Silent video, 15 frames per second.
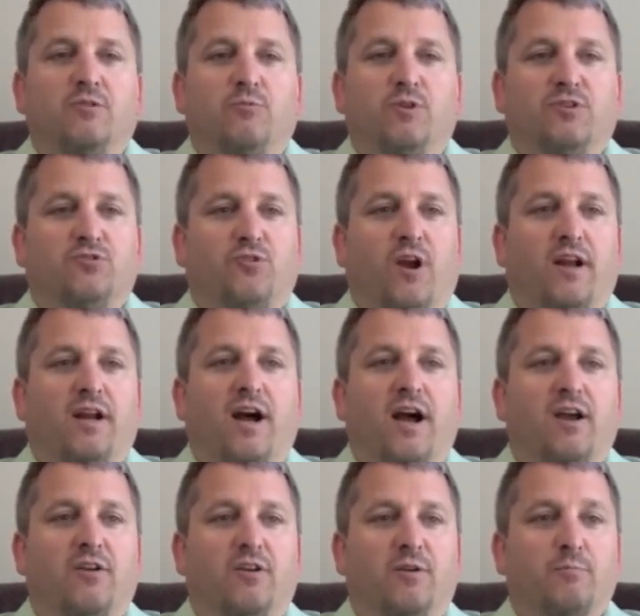We try to
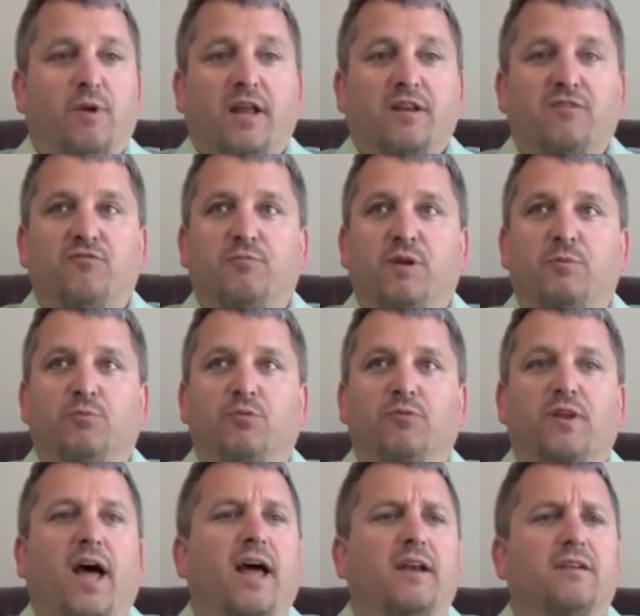hire competitive
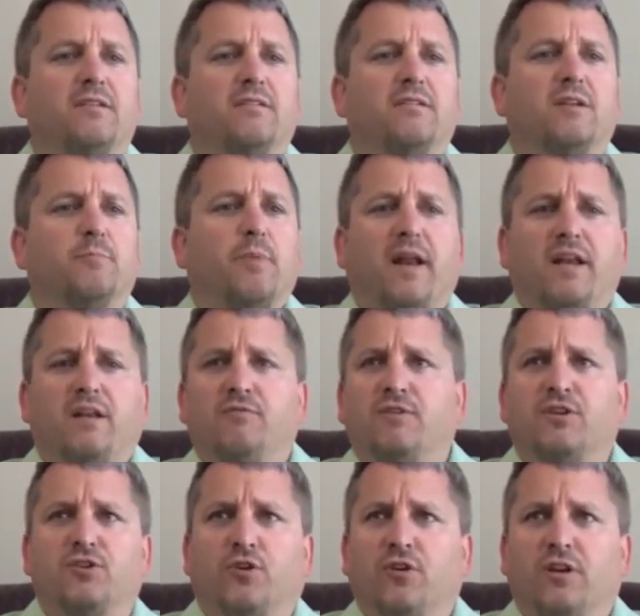people, not competitive
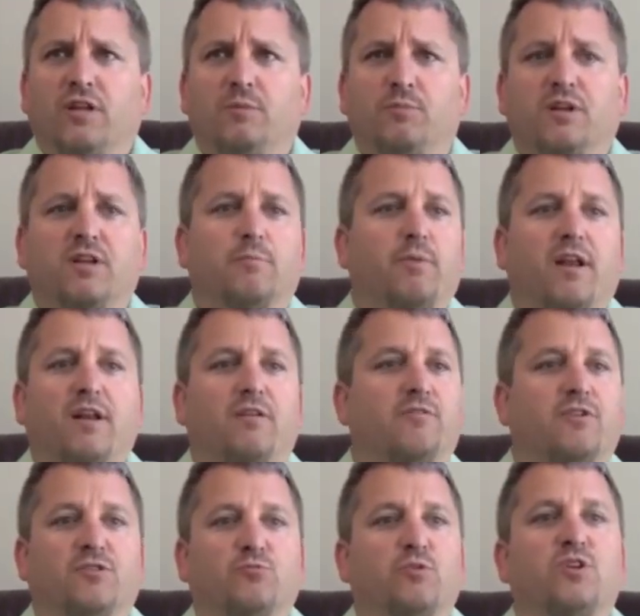internally, but competitive
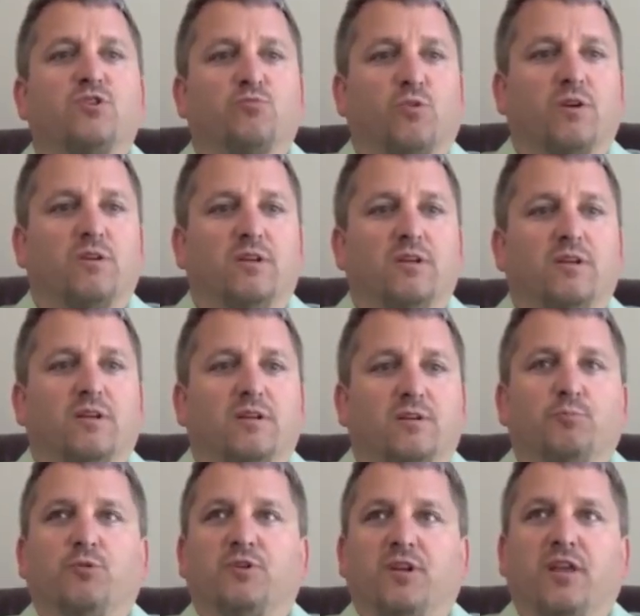because we just want
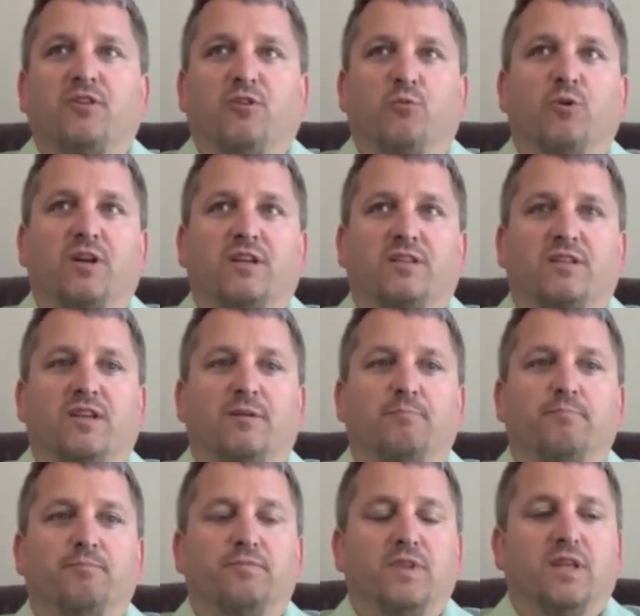to put together a winning
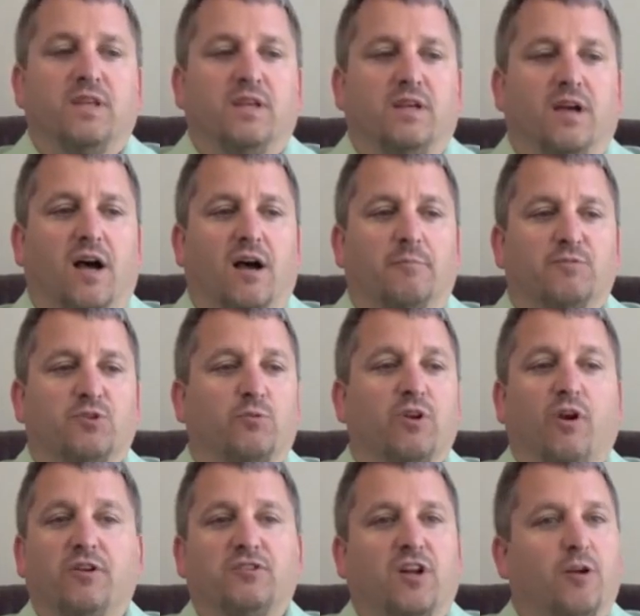team. So
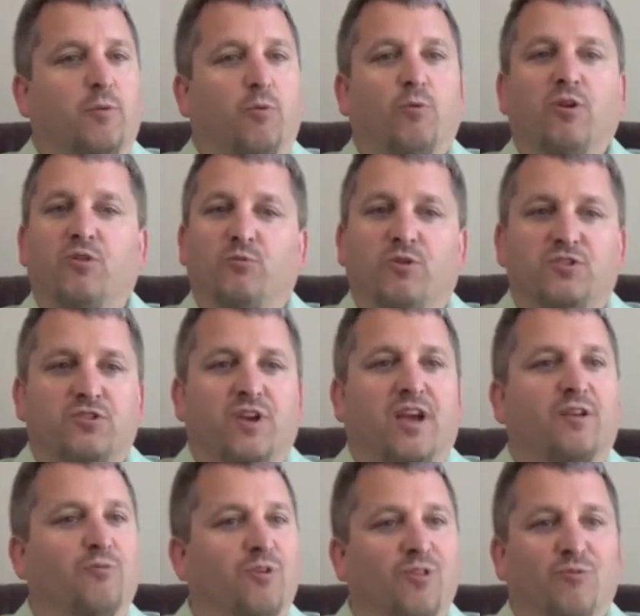we always talk about, what are the wins you
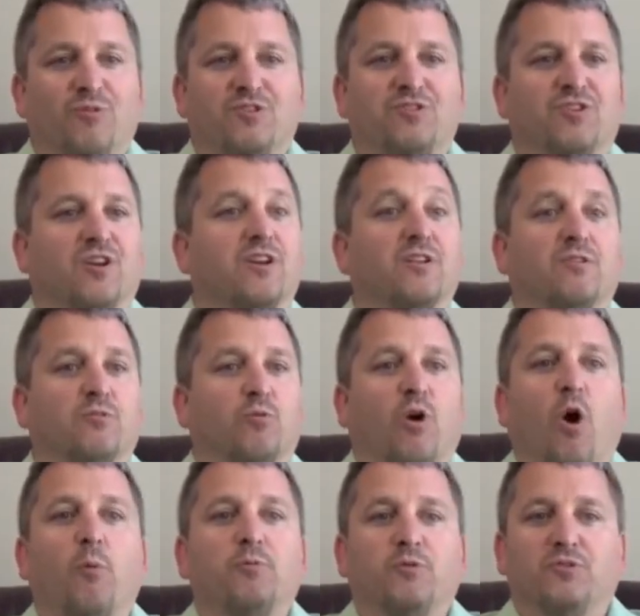had? What are the wins you're going to
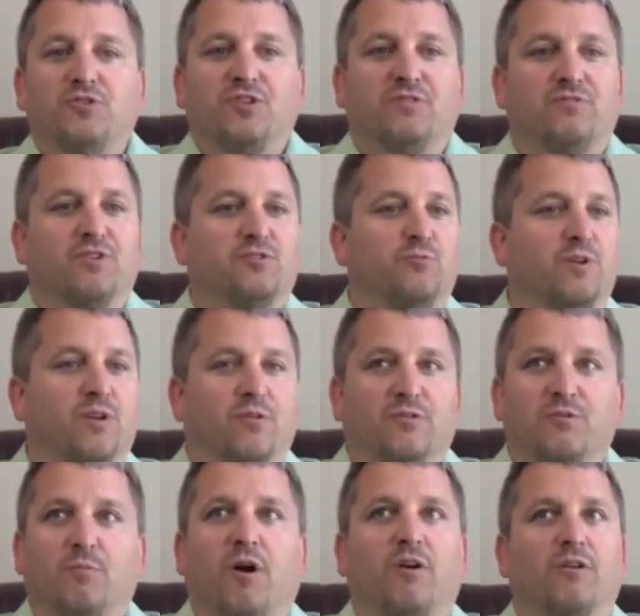hope to achieve this week or
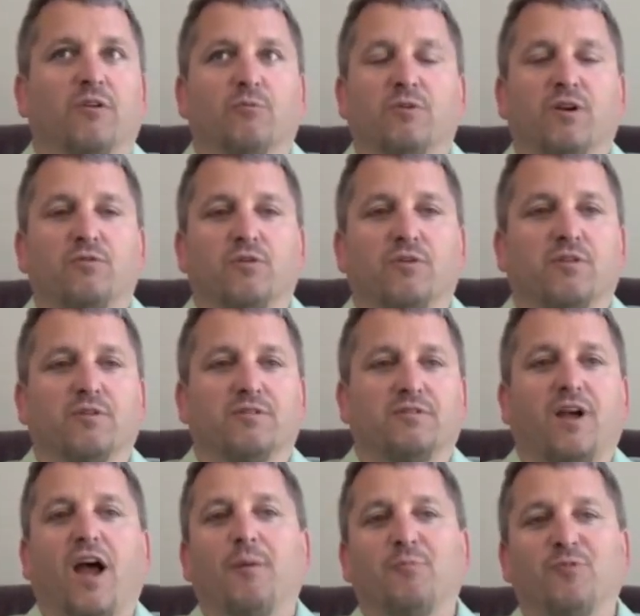tomorrow, whatever the
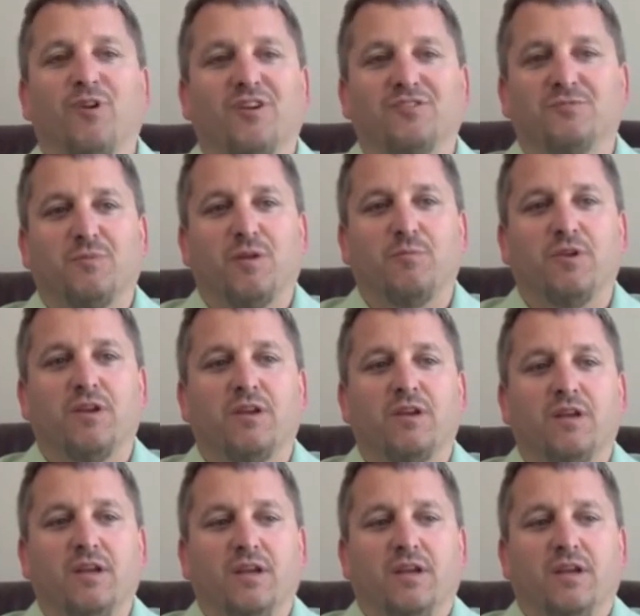time horizon may be.